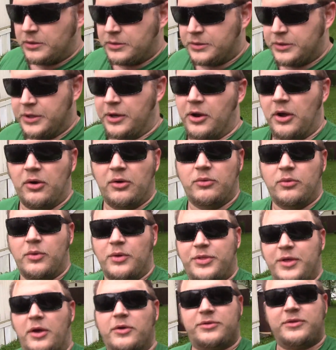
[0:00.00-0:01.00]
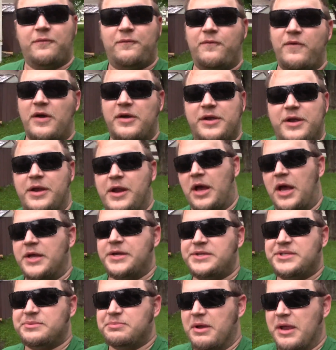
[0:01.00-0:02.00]
you know without the fucking
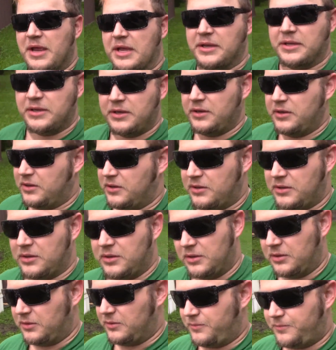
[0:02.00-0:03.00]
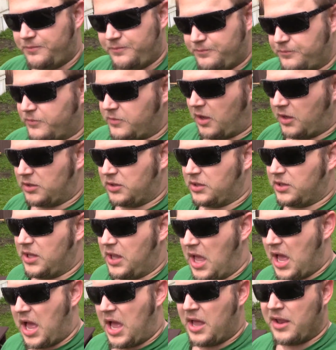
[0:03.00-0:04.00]
Iceman a
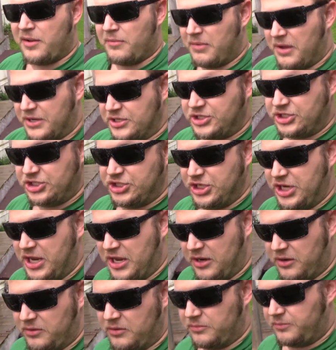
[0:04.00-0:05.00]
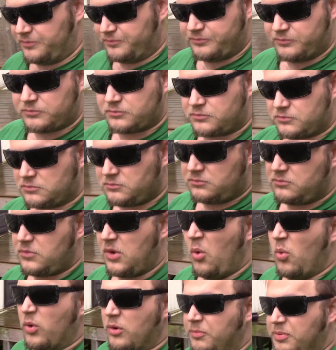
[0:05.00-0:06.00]
lot of my shit
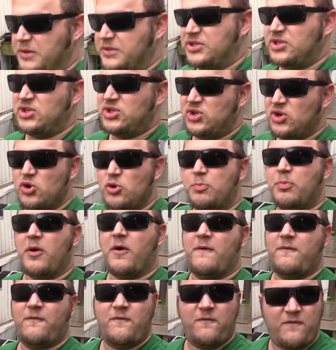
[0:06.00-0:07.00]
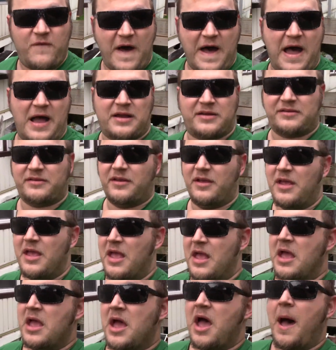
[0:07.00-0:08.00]
would be super fucked.
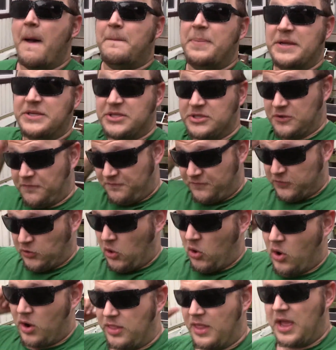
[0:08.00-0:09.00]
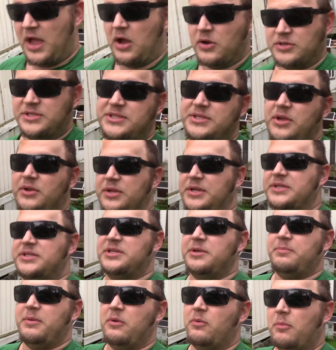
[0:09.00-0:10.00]
A piece of the floor in the house still needs
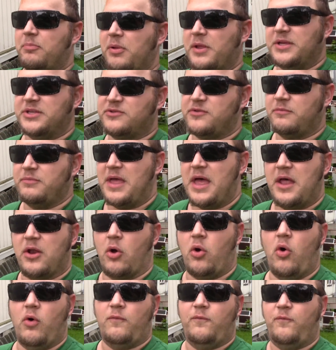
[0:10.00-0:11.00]
to be replaced from that. A whole